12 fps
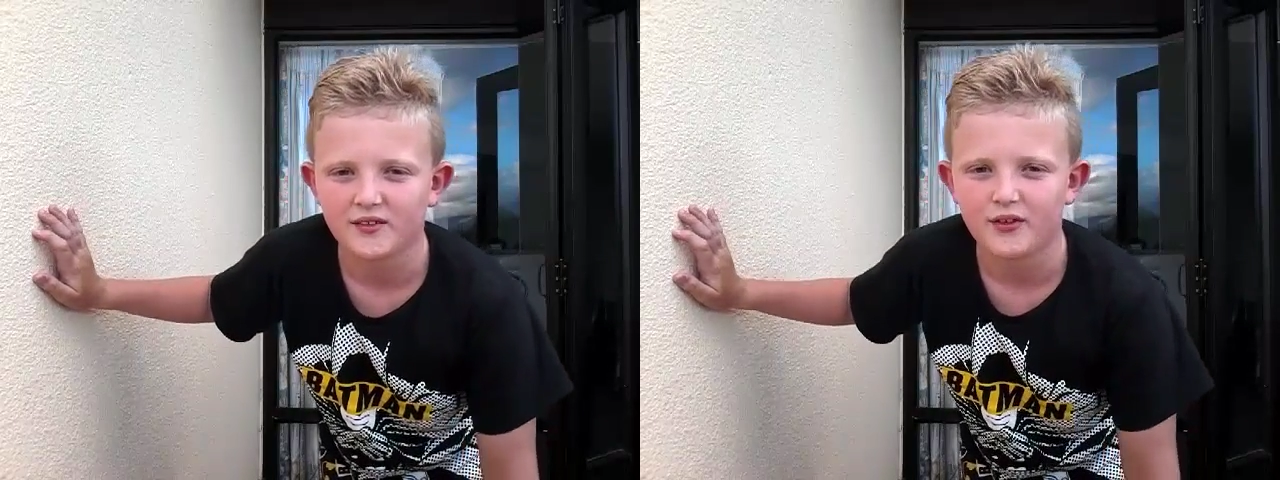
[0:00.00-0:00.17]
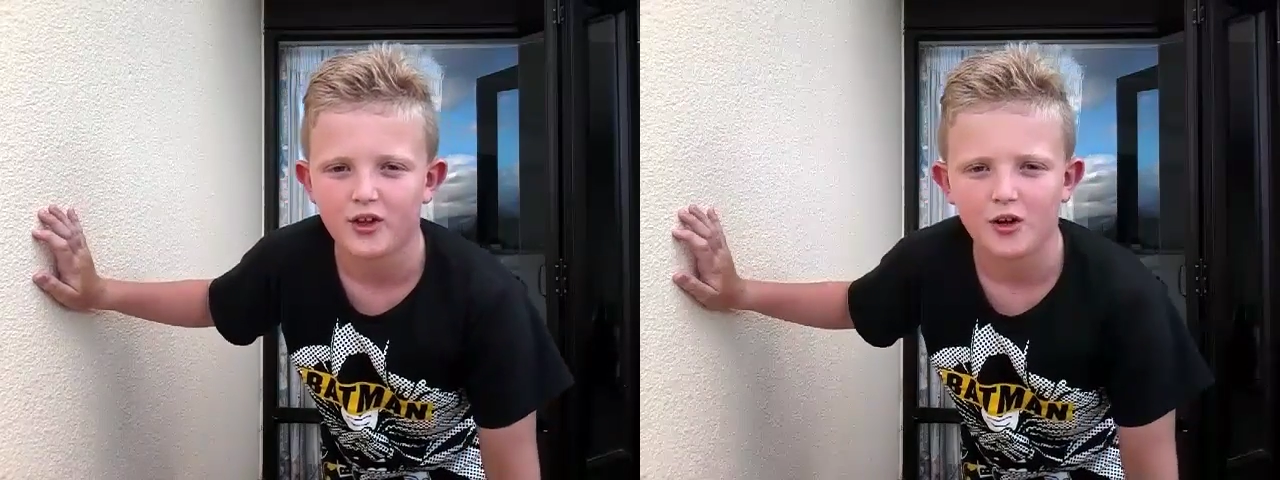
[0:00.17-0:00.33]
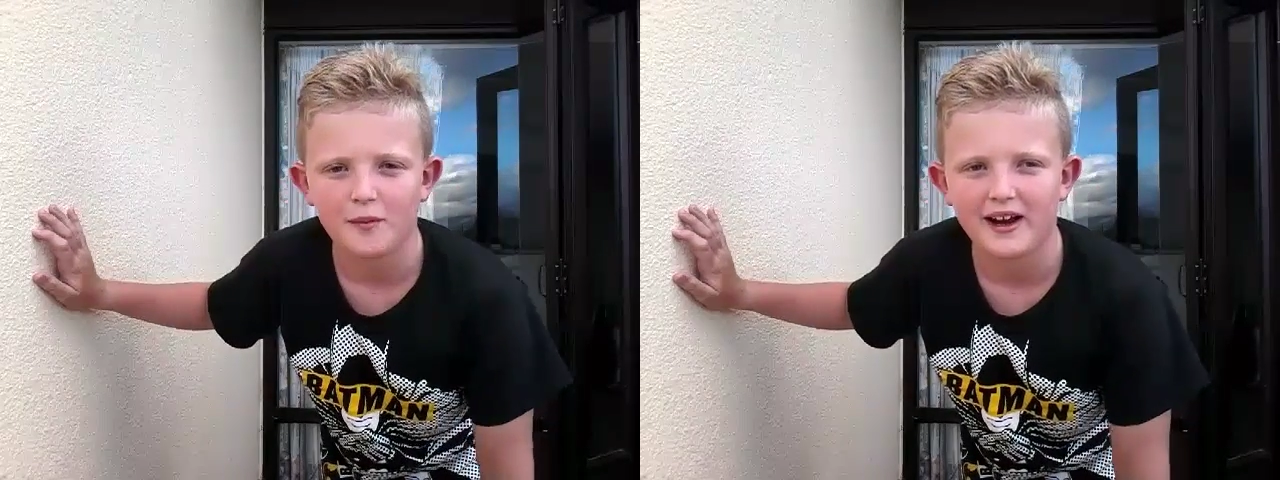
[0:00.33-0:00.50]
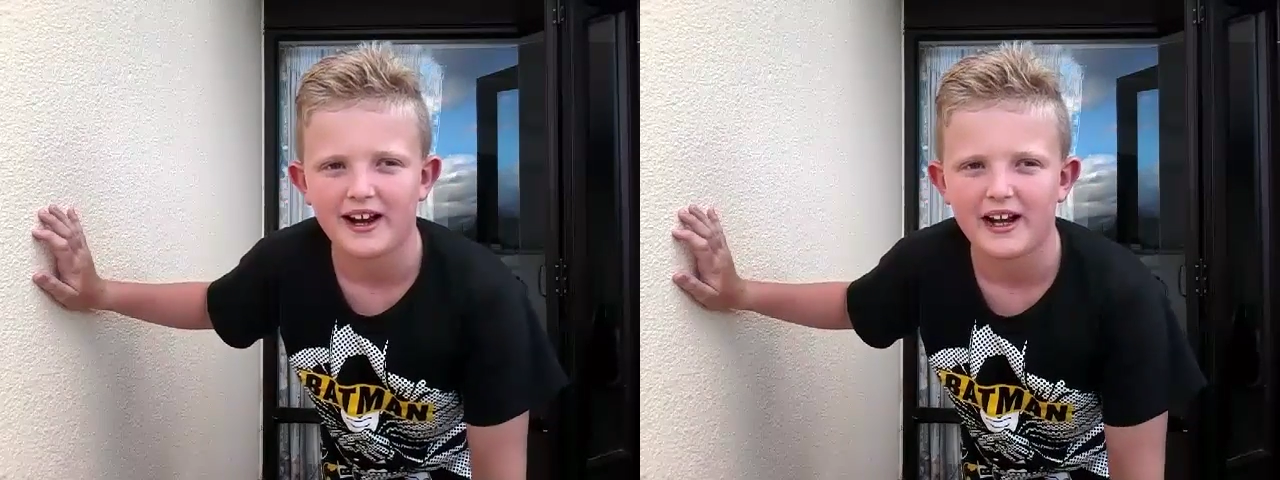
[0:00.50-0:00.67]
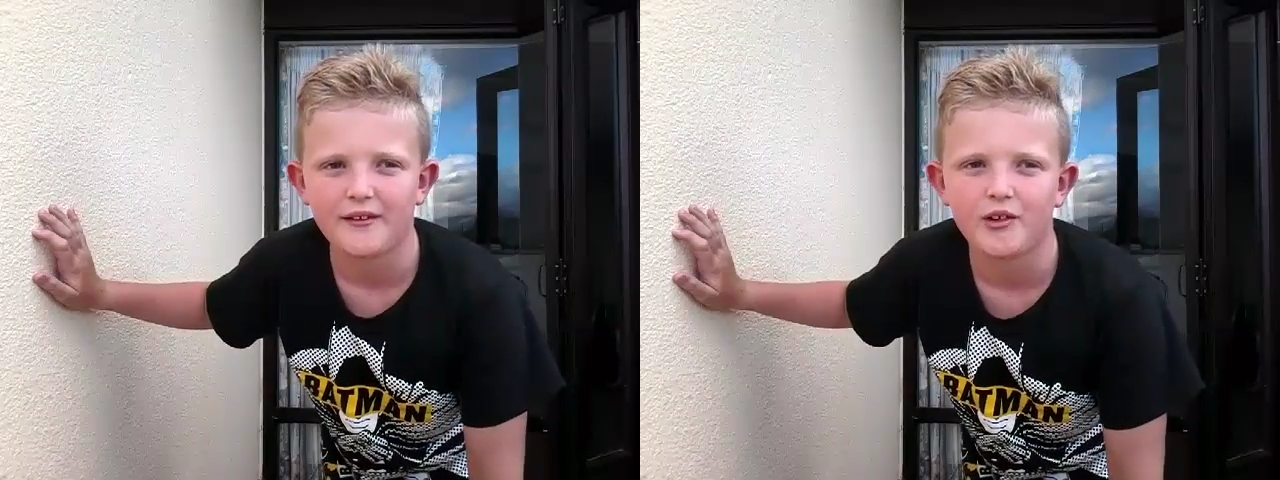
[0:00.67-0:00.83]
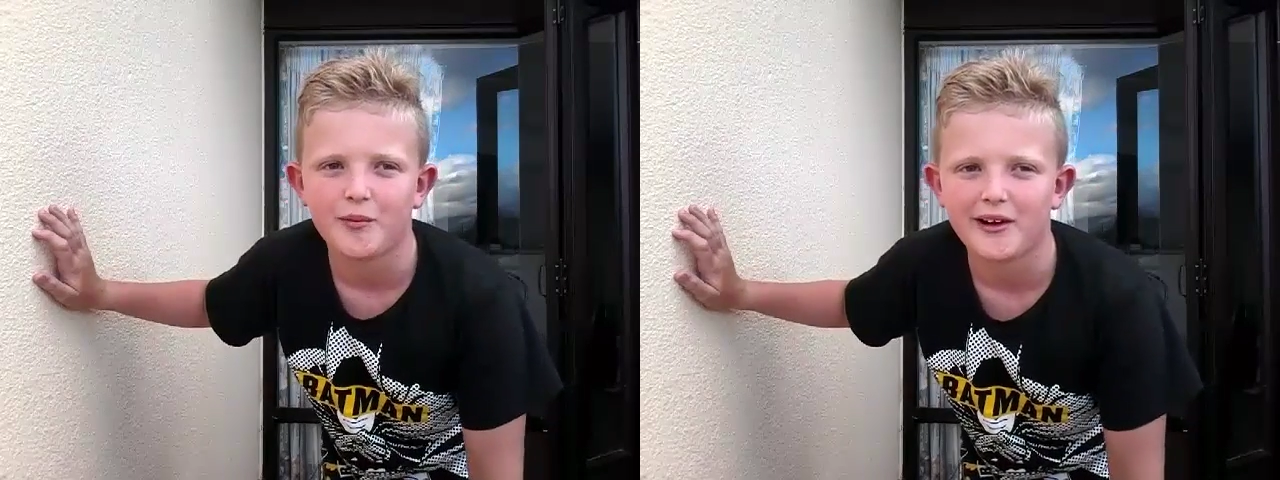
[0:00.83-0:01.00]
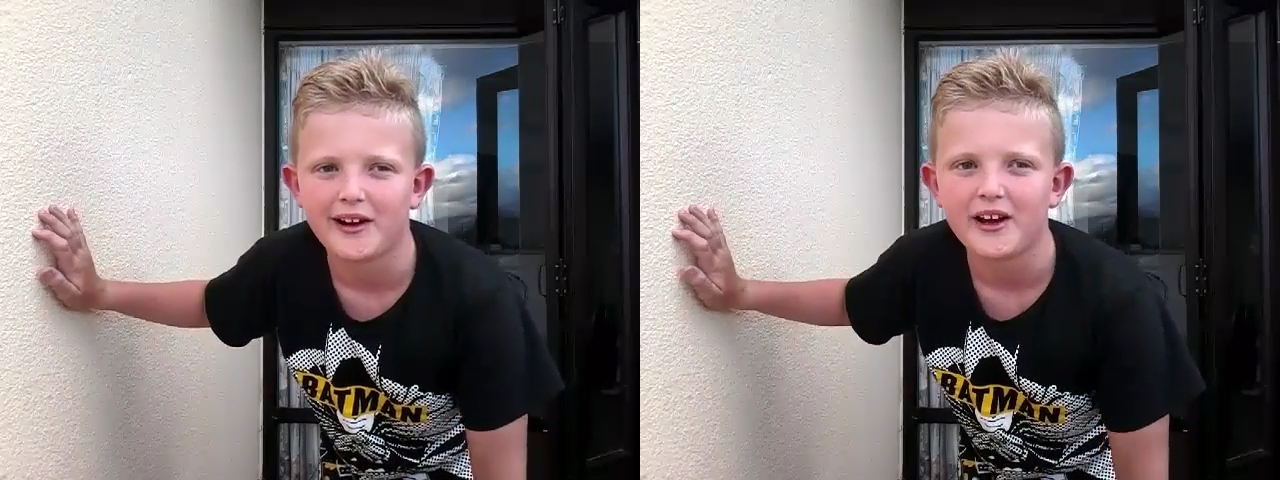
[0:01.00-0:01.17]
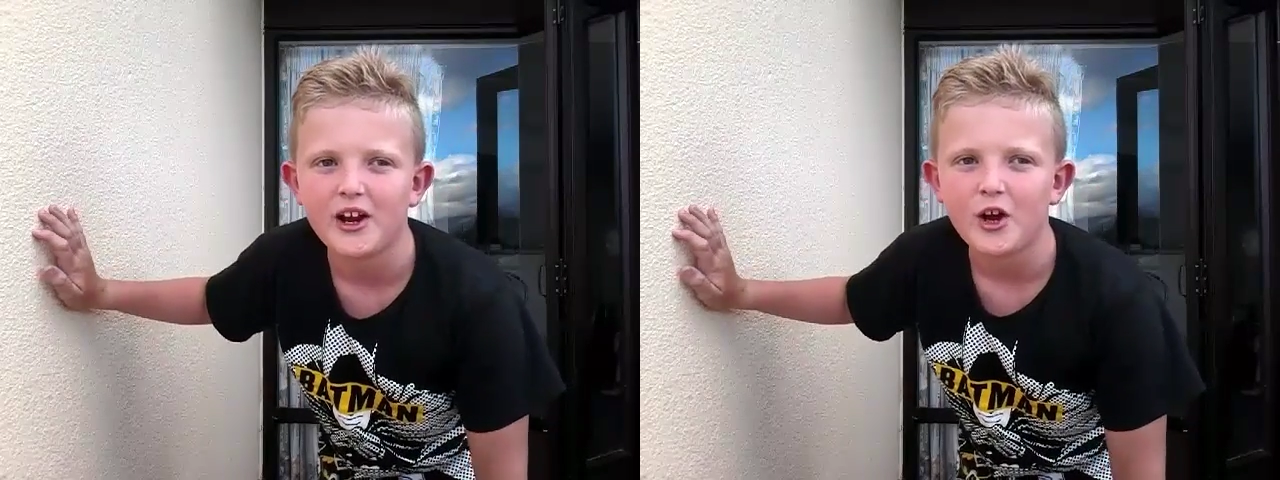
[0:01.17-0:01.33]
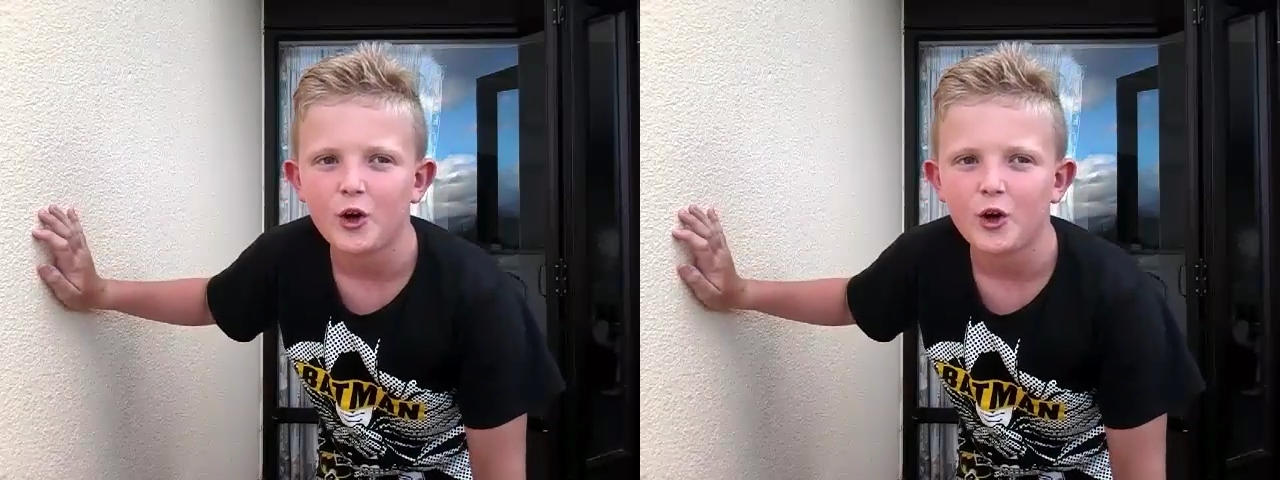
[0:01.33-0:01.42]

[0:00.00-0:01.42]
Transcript: to follow me and everybody